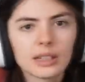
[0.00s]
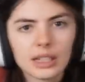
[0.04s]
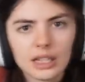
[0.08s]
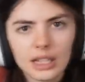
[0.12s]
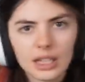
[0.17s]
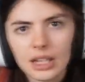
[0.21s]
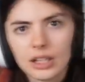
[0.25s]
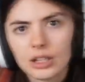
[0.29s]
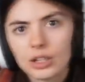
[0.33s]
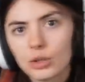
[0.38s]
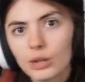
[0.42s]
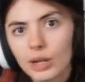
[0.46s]

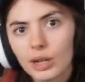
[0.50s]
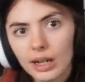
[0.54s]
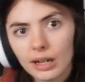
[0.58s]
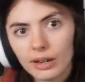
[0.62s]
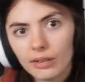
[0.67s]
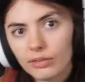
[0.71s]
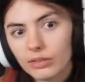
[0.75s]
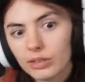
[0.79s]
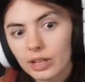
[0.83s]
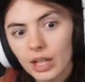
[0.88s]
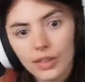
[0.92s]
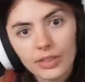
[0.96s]
again, you
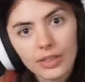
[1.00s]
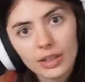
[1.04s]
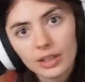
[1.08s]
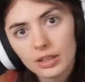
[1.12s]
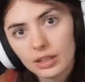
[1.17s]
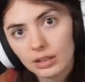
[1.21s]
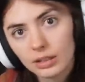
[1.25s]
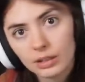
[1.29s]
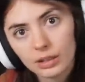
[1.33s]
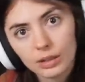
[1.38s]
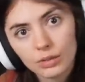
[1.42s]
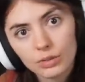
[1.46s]
have nothing
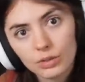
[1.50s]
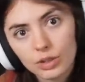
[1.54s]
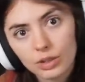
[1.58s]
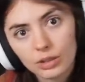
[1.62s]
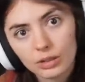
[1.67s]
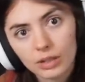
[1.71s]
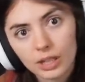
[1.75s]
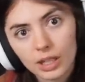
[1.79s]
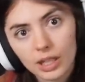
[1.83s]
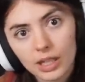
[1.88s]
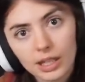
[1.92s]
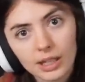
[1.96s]
to lose.
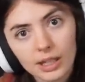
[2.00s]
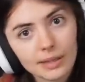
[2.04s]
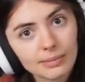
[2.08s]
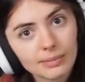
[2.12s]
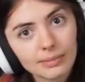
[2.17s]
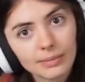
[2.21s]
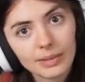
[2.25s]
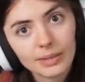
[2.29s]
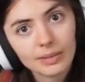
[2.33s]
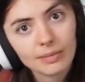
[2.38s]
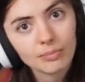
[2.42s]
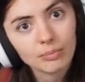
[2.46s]
You're like,
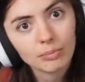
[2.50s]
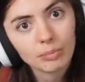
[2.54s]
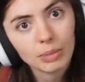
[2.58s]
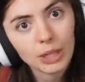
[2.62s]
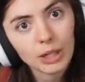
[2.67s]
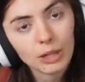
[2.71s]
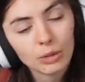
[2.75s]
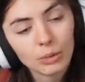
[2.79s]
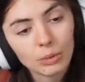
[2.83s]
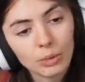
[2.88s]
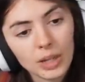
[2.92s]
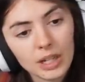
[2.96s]

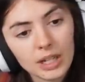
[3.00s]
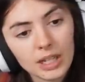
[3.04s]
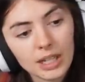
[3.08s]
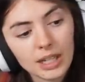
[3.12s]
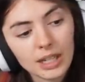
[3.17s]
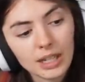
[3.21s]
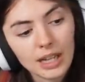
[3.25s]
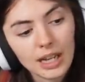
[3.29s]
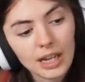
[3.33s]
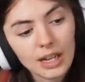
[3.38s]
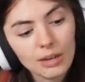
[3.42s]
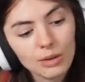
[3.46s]
better run and
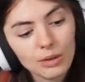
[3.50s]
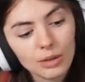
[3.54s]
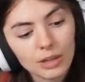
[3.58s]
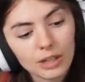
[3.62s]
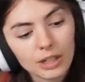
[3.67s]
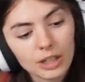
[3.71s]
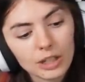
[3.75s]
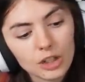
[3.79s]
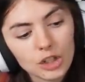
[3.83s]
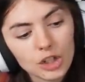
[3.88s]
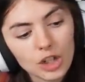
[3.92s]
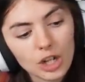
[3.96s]
get out or
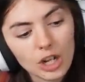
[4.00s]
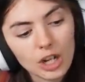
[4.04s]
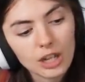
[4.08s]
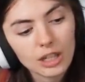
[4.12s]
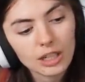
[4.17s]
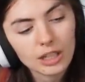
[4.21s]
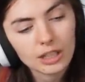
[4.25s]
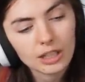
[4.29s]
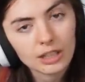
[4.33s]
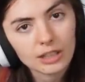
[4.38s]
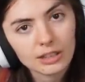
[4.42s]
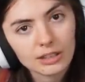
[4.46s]
get shot
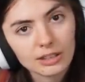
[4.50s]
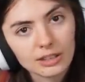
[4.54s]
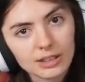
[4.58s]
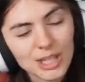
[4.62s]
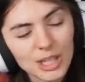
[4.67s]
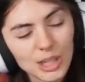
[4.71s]
and killed.